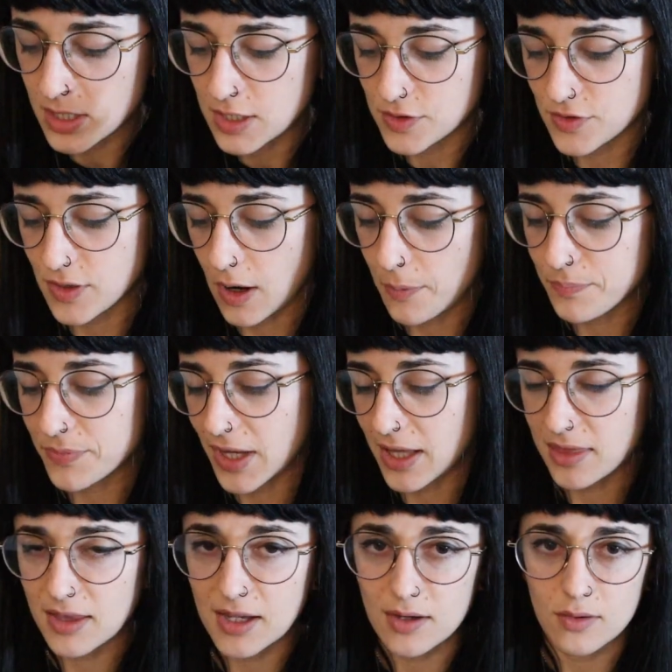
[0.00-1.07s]
So I
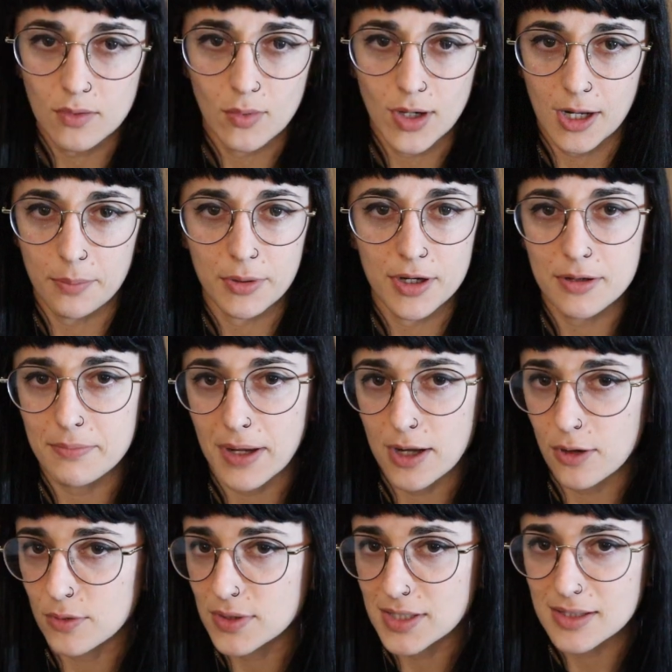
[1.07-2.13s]
think when I put it in my
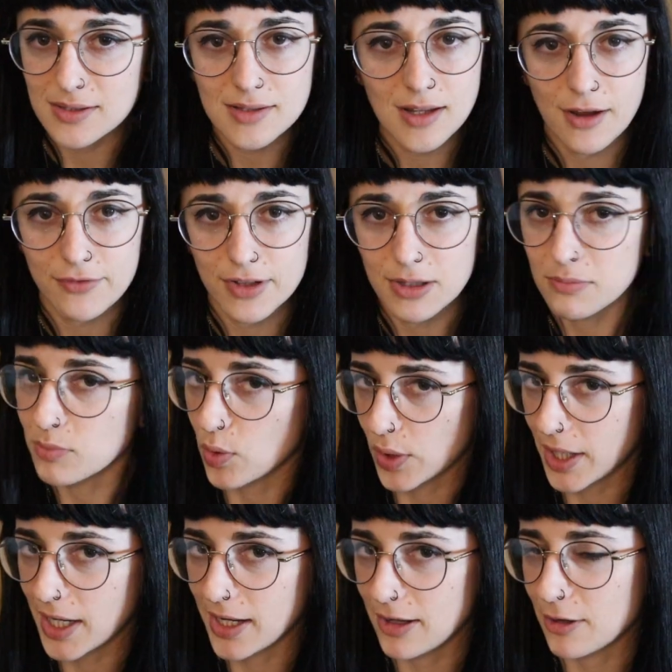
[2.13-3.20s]
oats and stuff in the
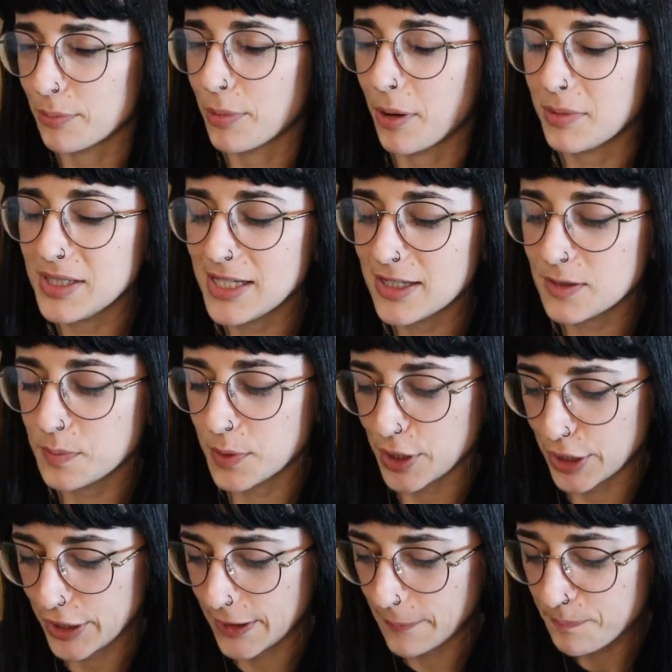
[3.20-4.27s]
morning, it'll probably taste
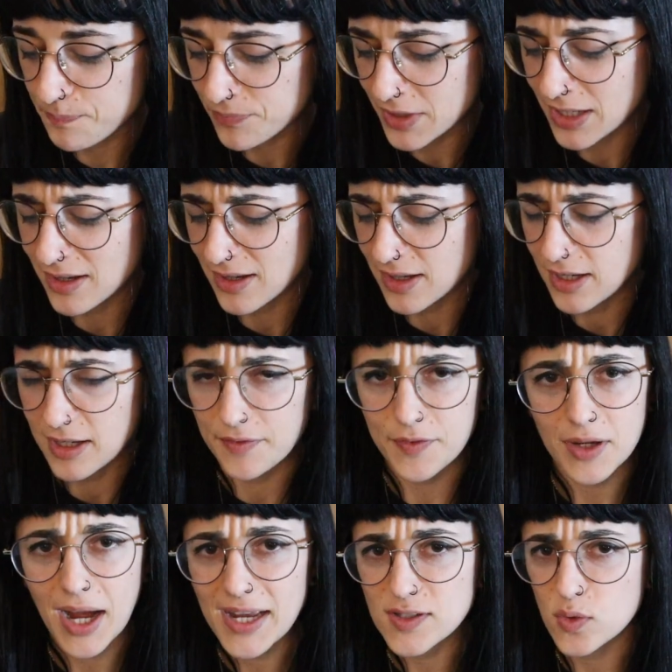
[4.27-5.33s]
pretty good. If
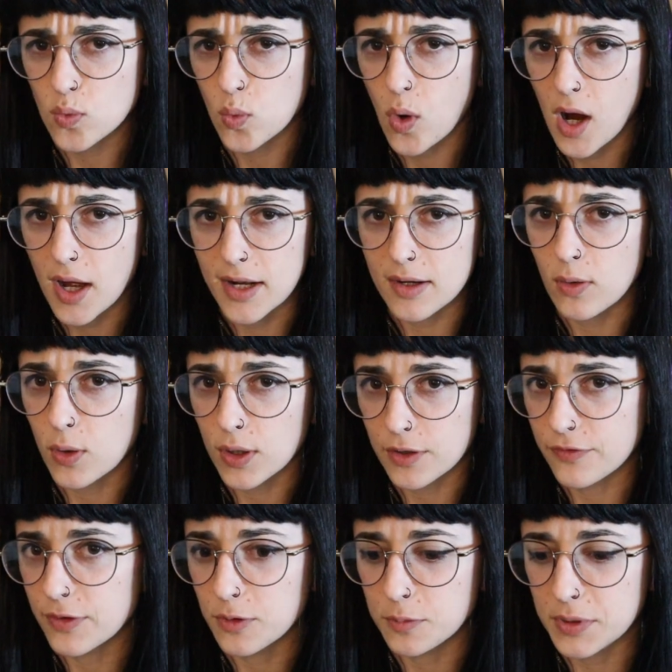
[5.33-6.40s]
you guys want, or
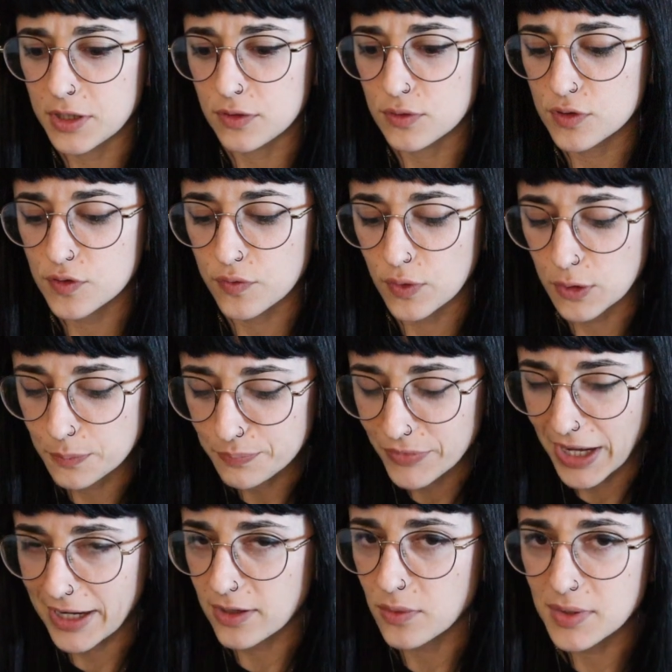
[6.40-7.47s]
if it would be useful,
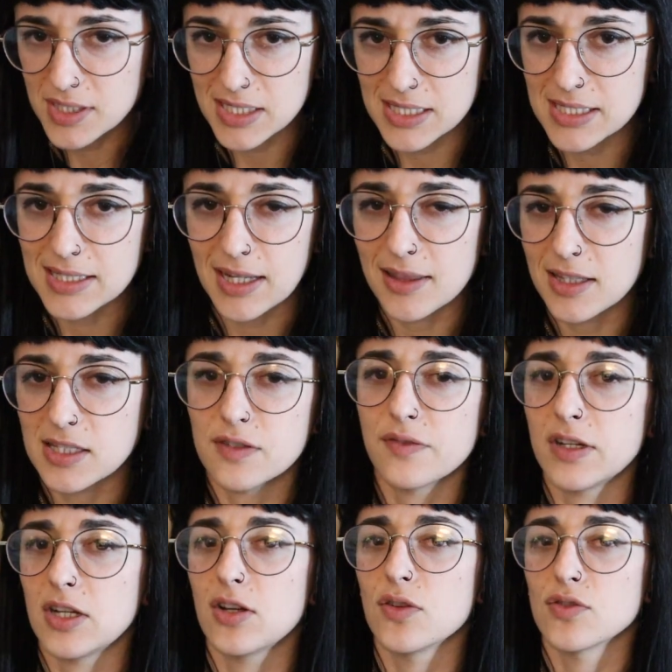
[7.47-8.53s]
I can always extend these
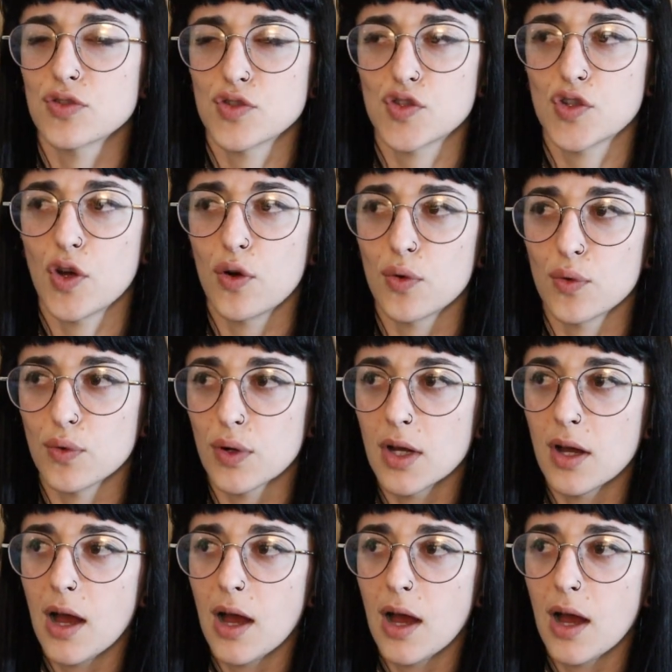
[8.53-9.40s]
videos so